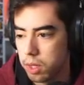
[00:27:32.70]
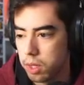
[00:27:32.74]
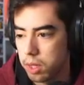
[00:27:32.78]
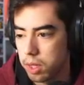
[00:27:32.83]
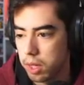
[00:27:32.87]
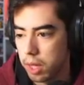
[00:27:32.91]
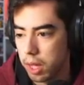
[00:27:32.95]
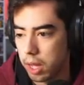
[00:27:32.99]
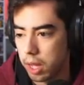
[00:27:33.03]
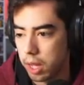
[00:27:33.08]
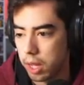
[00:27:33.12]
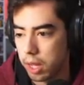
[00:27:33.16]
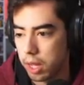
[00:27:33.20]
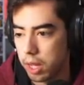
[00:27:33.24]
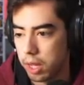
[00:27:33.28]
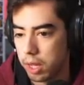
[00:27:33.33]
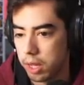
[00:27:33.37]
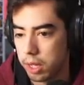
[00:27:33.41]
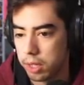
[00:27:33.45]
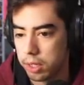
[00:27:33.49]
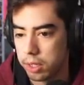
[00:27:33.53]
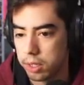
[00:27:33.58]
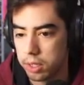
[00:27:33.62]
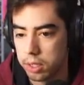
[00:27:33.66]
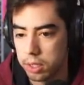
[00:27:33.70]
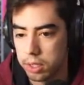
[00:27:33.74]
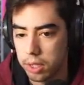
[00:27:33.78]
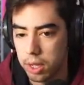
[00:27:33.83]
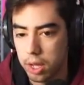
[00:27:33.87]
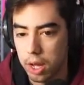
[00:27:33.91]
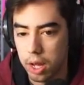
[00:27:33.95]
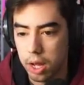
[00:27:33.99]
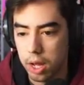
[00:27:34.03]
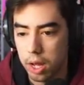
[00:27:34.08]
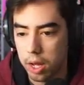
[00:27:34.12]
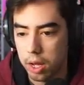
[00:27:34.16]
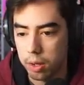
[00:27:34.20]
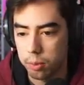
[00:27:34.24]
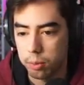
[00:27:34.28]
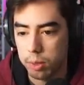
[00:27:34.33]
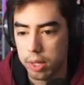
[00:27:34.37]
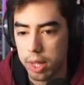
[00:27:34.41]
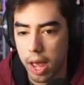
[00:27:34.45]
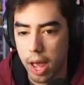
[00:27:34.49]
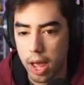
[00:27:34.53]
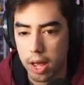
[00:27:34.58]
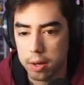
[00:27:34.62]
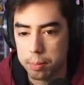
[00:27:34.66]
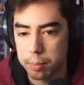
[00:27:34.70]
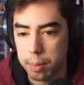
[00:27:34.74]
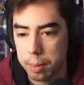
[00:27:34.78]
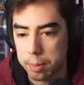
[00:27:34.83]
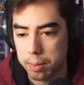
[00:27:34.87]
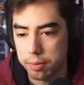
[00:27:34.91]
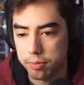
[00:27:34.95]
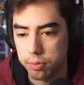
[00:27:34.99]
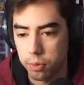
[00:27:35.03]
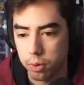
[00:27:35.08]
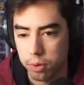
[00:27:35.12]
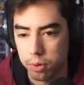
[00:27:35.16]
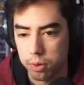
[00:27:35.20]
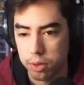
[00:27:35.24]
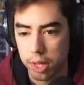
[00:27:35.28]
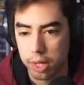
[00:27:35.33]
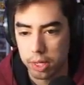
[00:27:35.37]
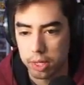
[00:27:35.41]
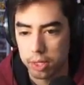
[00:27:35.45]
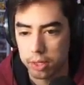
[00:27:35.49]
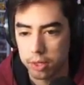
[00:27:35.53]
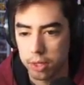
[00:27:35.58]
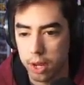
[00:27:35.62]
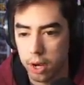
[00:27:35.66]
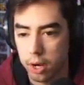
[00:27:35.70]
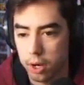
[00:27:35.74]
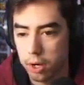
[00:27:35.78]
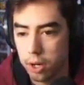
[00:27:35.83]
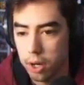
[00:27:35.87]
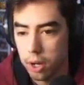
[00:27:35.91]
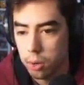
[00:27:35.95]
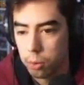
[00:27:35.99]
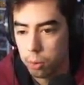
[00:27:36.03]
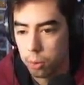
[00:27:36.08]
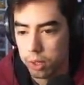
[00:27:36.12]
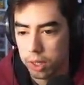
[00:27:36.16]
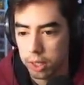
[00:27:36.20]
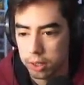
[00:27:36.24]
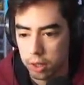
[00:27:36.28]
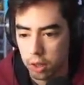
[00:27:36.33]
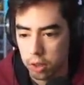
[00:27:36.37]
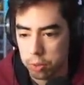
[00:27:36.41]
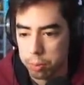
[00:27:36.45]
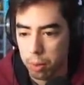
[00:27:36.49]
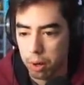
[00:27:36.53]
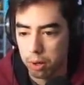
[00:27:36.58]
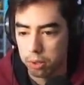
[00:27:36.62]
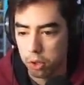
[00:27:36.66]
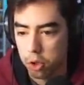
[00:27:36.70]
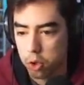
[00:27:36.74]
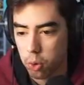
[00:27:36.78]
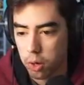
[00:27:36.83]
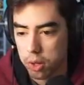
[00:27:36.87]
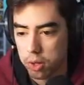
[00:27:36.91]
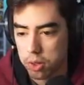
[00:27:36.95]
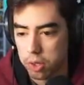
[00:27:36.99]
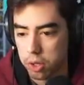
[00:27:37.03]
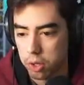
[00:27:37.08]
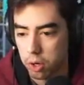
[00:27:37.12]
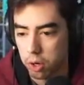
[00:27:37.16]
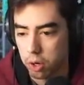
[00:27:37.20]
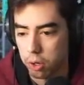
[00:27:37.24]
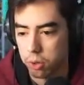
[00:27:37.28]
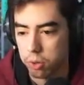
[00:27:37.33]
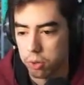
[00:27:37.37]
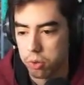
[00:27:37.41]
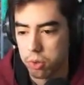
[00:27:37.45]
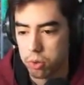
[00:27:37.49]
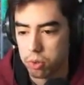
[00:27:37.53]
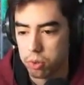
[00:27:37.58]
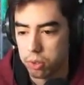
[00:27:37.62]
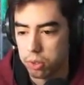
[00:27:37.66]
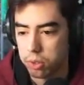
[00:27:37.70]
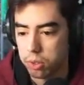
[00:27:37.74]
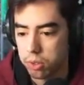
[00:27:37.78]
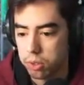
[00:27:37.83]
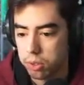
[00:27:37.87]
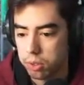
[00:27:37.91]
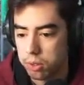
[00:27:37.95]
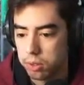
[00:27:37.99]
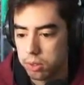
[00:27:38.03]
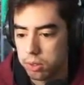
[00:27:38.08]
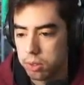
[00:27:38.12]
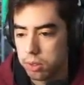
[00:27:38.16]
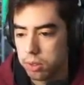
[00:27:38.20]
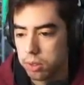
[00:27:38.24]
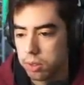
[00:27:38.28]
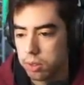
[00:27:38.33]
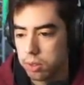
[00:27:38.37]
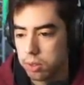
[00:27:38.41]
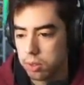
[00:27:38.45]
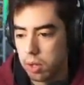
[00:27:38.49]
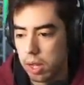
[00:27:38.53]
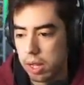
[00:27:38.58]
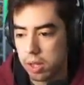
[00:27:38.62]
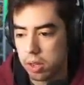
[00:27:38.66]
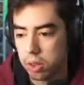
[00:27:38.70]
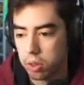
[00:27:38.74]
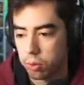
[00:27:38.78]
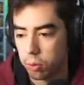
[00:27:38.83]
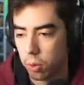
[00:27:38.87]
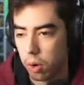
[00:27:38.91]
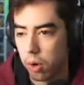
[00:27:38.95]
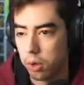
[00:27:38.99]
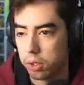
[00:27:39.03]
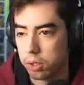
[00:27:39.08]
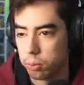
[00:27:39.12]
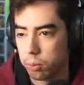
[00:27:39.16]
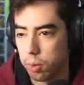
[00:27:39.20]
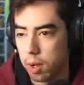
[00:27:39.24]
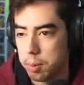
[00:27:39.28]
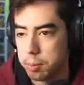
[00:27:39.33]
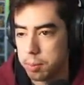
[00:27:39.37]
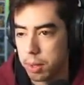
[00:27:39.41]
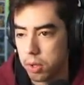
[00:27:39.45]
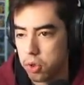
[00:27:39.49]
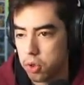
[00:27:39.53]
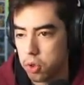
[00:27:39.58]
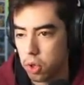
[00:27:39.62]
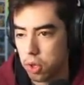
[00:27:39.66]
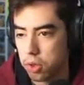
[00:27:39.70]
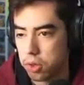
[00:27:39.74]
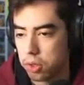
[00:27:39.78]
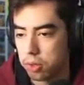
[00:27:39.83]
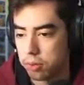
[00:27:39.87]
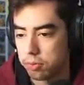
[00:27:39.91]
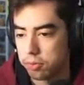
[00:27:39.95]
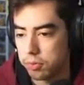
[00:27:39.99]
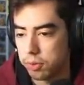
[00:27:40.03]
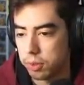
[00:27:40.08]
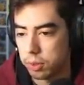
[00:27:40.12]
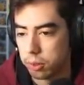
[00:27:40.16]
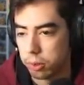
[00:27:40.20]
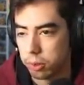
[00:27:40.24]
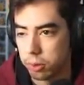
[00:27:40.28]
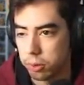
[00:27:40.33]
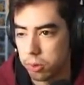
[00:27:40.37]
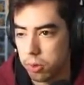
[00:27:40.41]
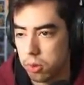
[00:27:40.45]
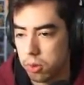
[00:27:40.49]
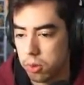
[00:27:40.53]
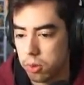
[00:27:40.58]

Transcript: And uh, we had him maybe for a second there. We'll get this ball to Tracy Hurst. Nice throw on the run by Justin Fields.